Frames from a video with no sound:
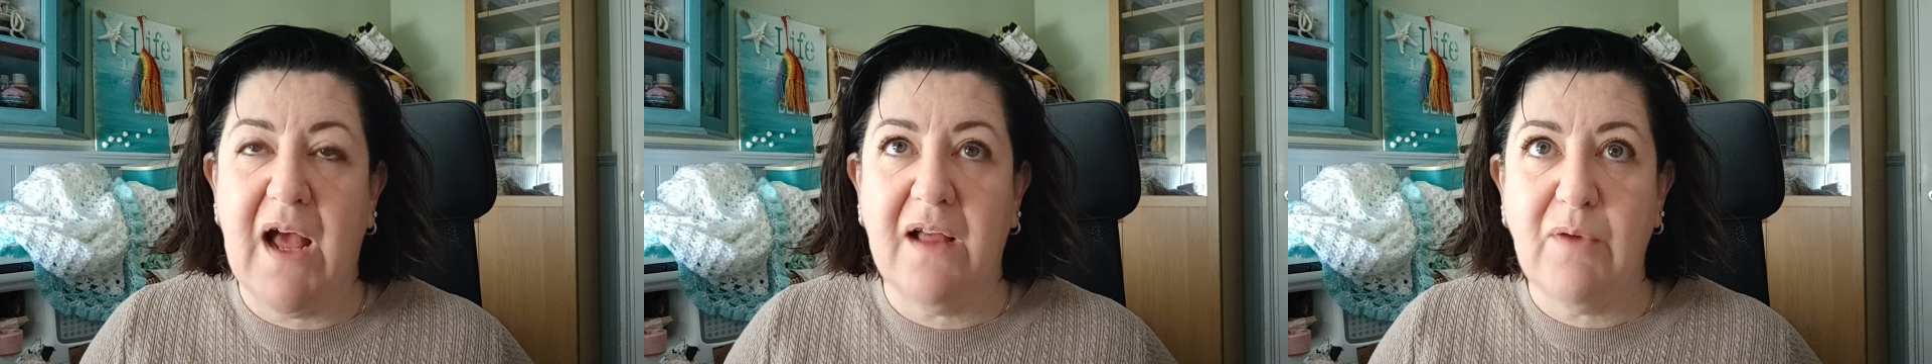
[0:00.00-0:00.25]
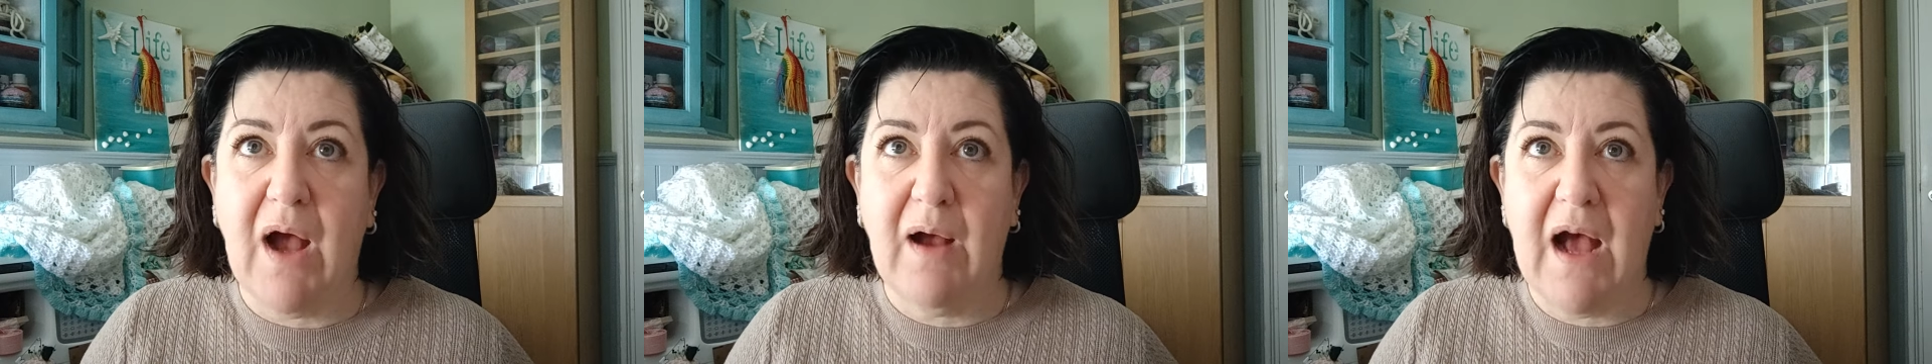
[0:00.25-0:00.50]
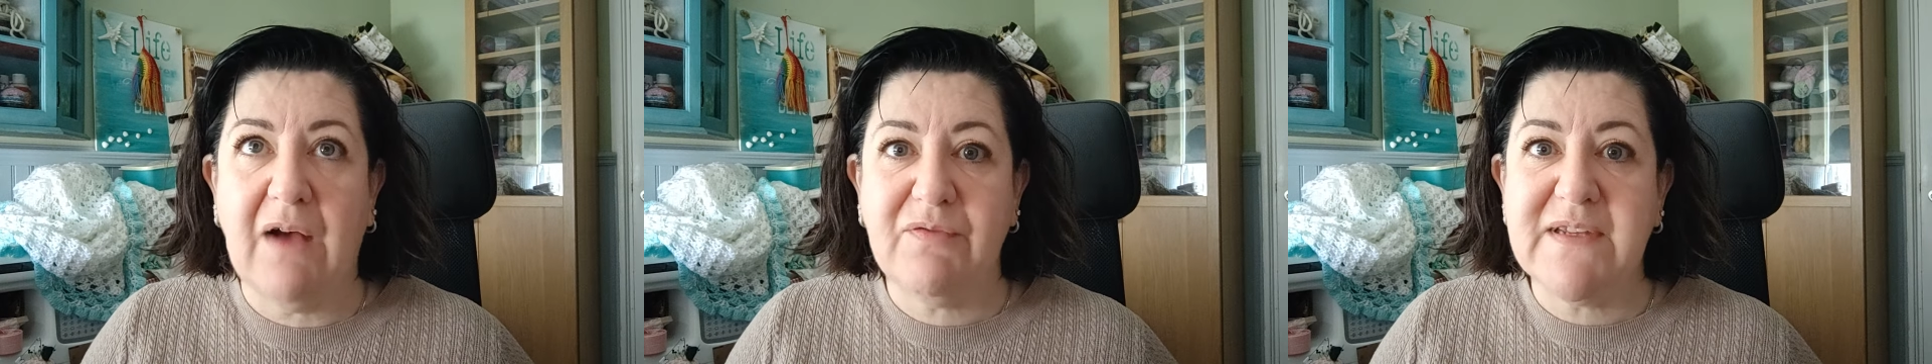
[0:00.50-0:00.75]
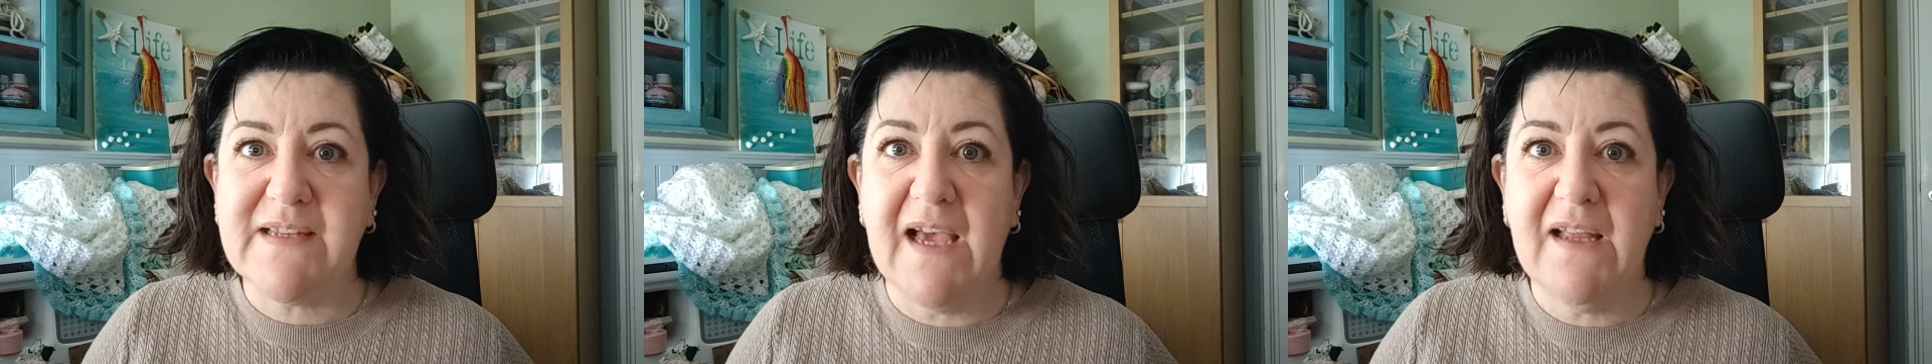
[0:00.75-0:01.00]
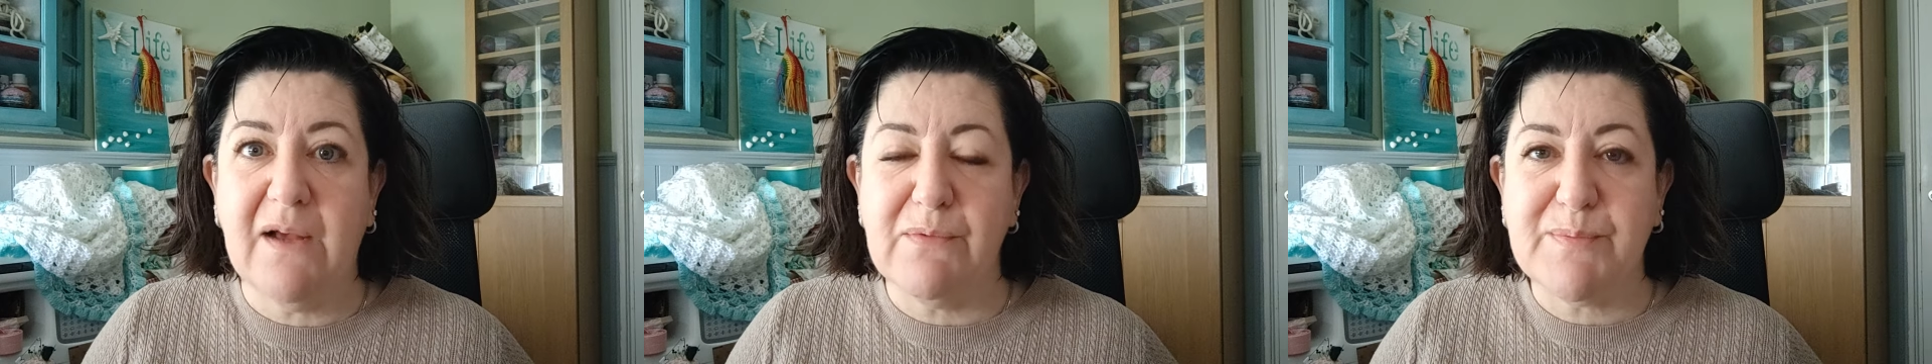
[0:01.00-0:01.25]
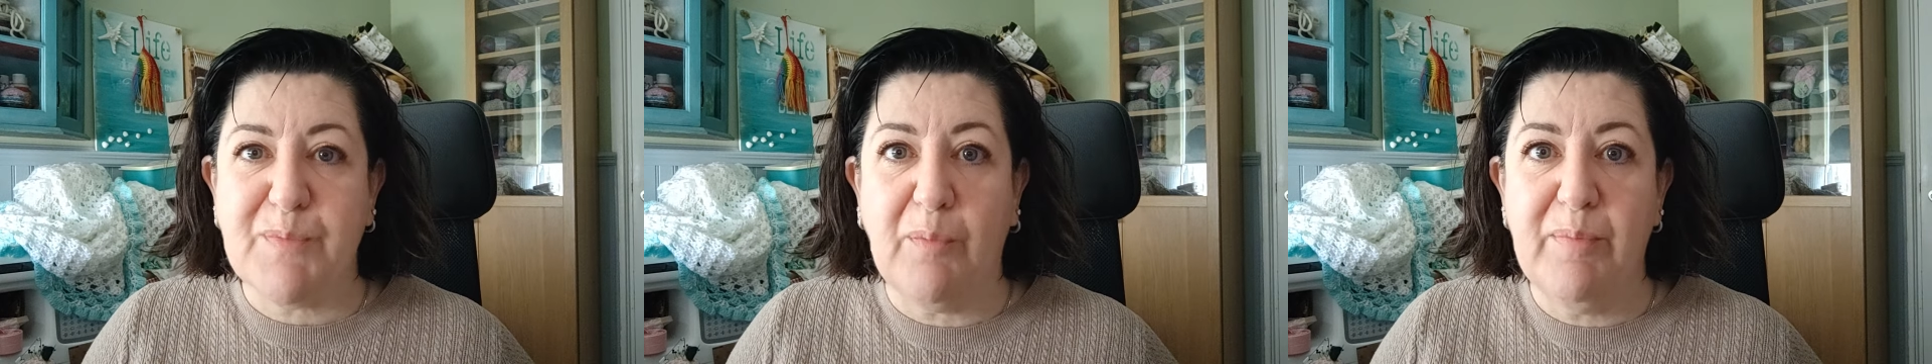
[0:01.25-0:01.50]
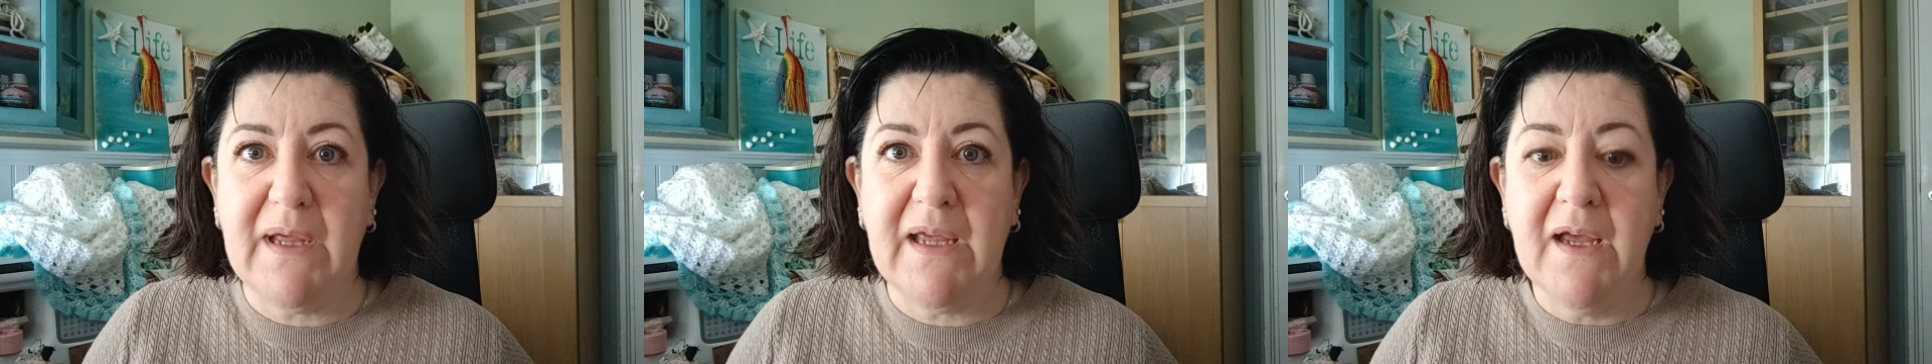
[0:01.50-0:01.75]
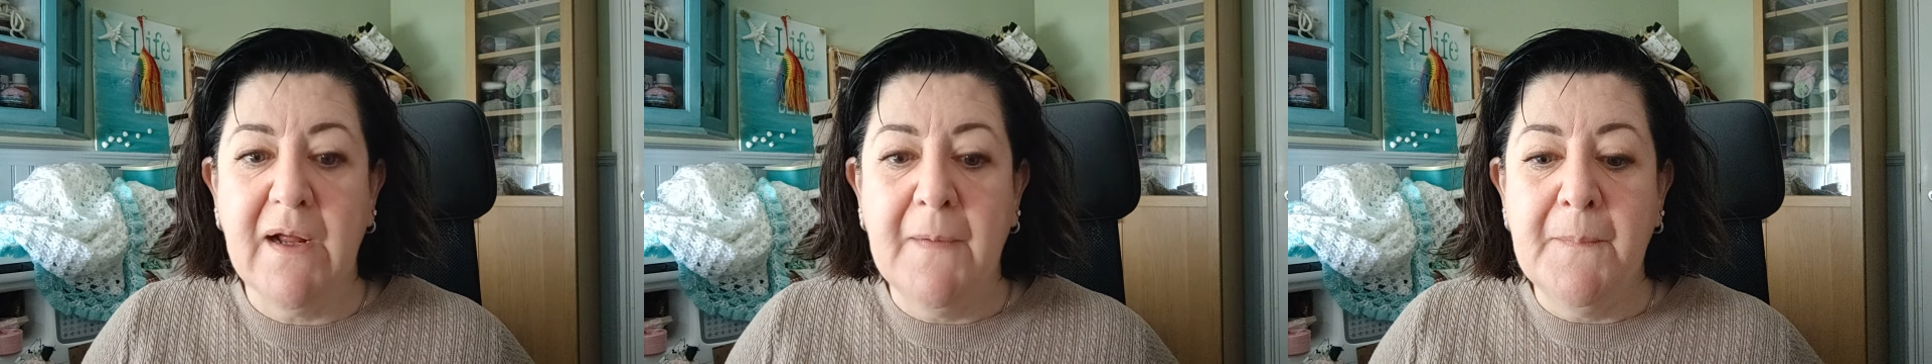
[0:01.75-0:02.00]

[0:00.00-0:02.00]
I, I have to say that was probably